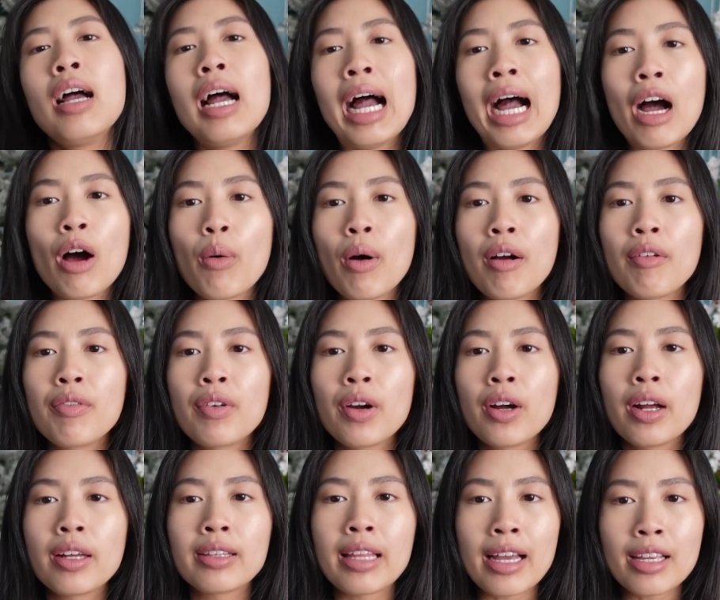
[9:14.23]

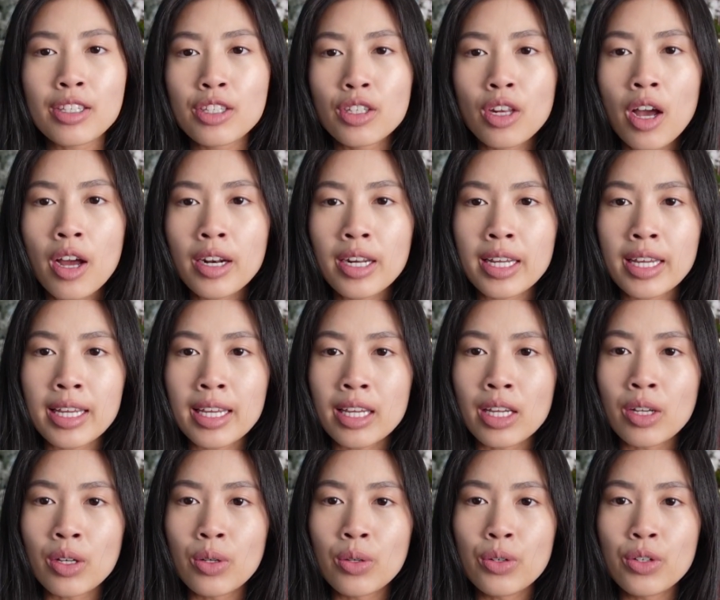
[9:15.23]
However, that's not a
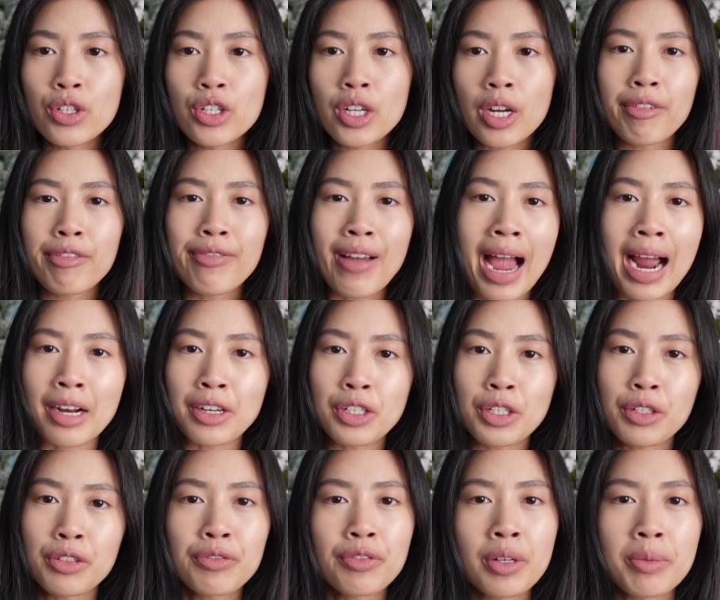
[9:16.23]
huge
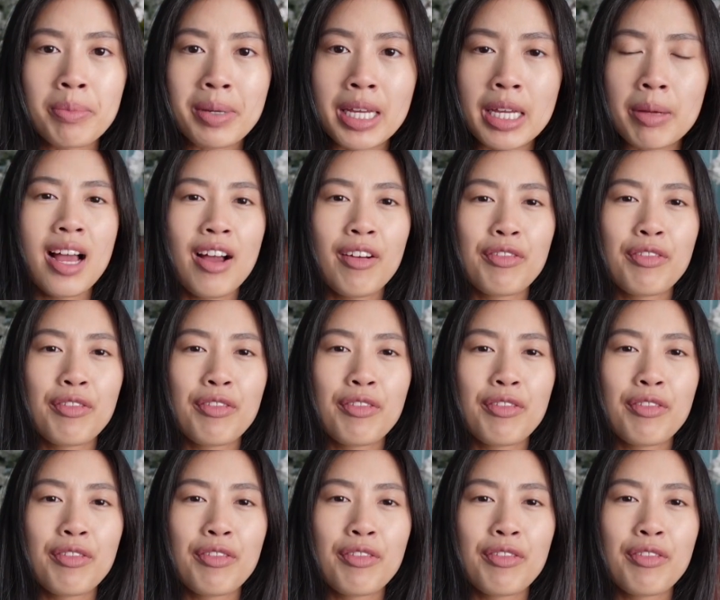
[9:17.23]
factor for me.